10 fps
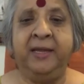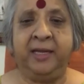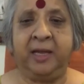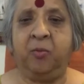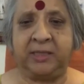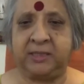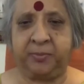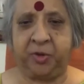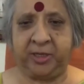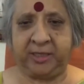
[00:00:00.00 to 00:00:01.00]
India
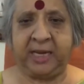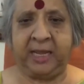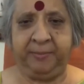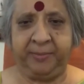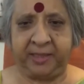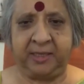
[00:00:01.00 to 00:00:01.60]
once upon a time,